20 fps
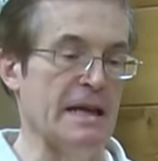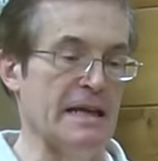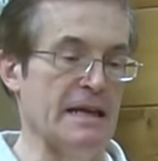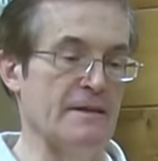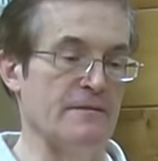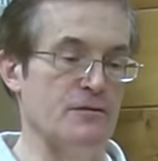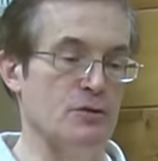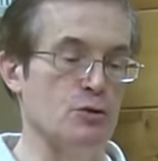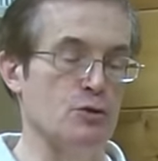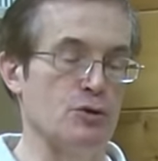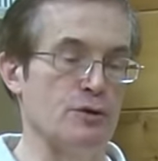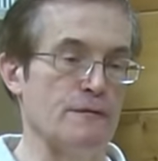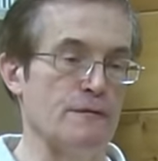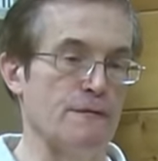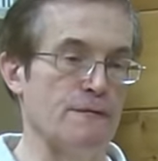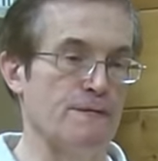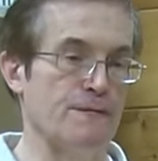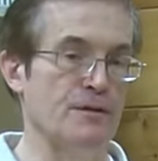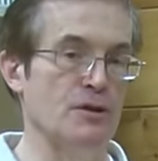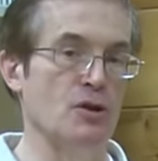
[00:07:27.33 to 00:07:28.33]
If you could
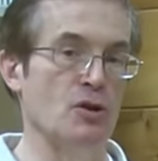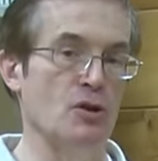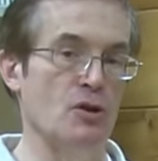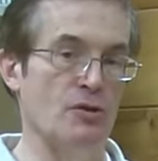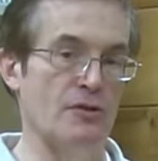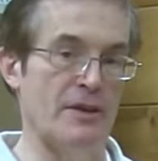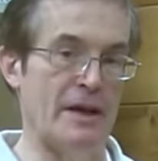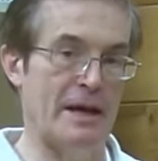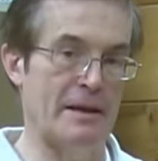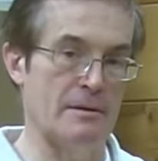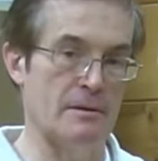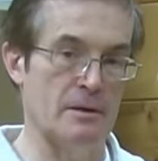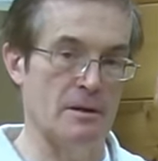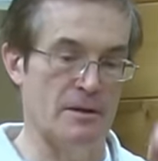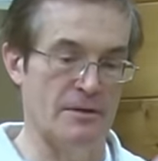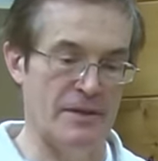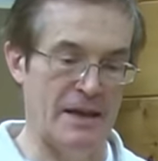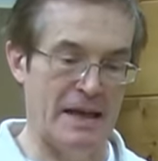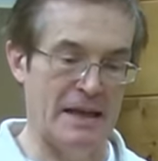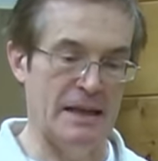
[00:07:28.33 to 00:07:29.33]
fill that,
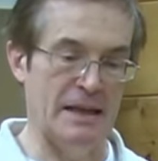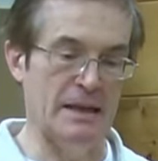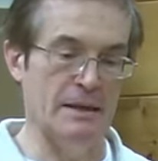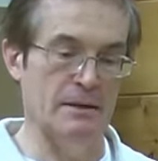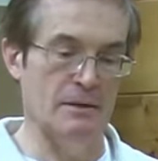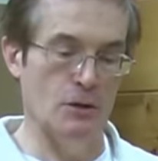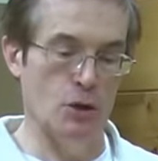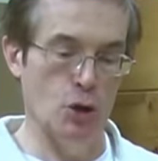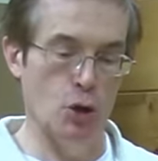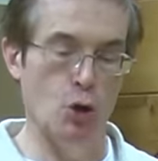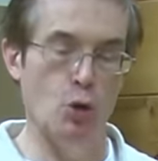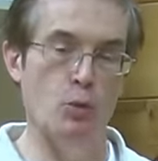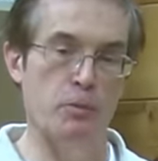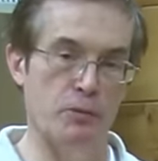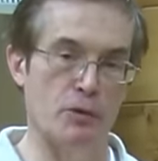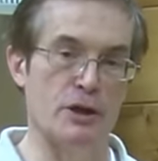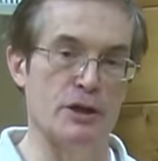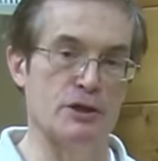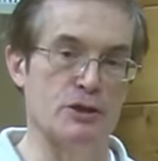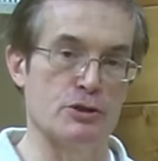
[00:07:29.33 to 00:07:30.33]
that low
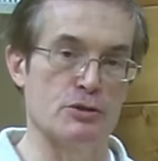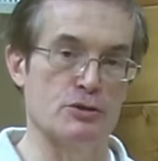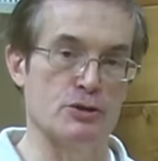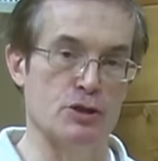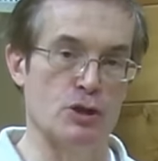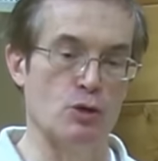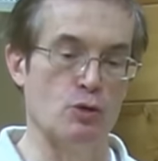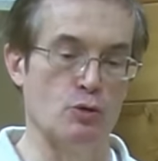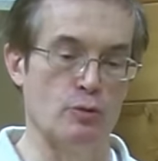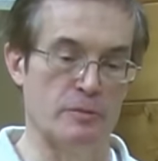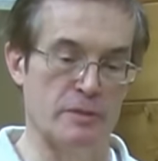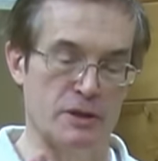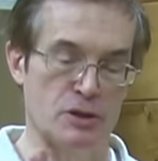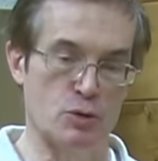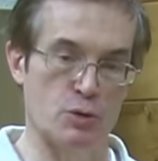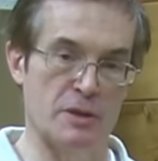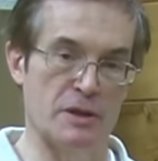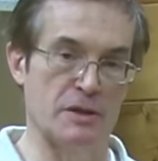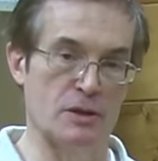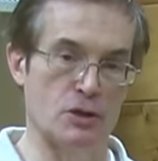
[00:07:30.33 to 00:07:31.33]
pressure zone
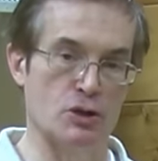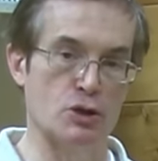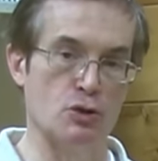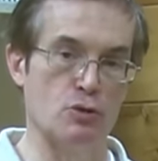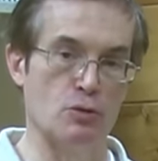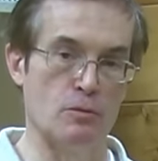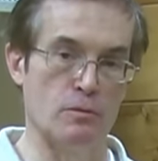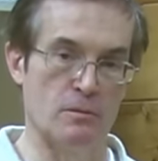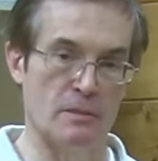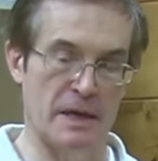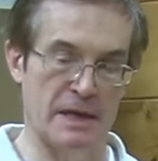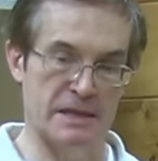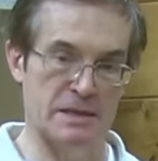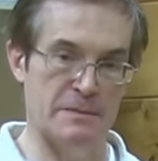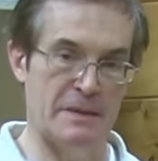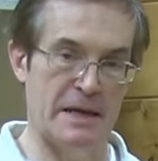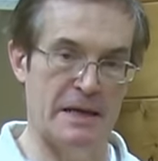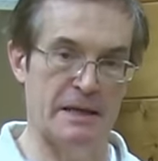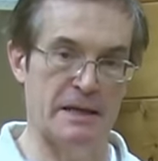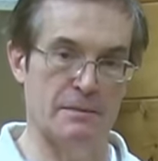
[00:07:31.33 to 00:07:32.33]
between the two
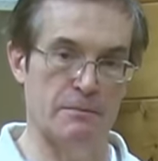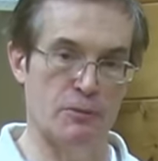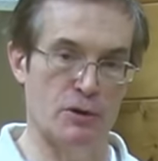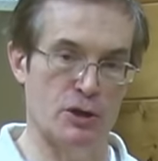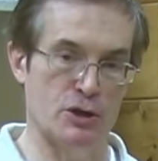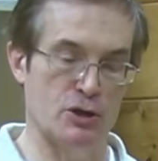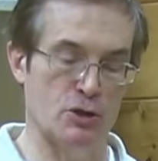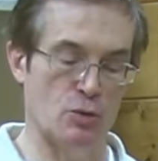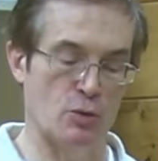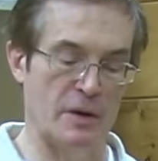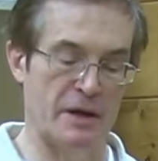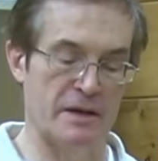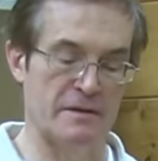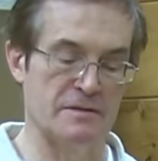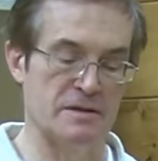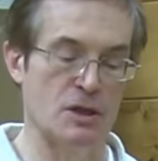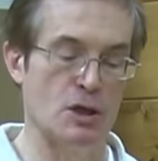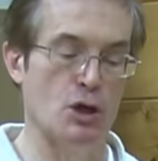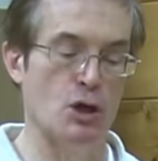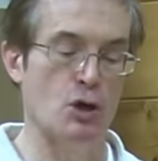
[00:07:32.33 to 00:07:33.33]
expanding pressure waves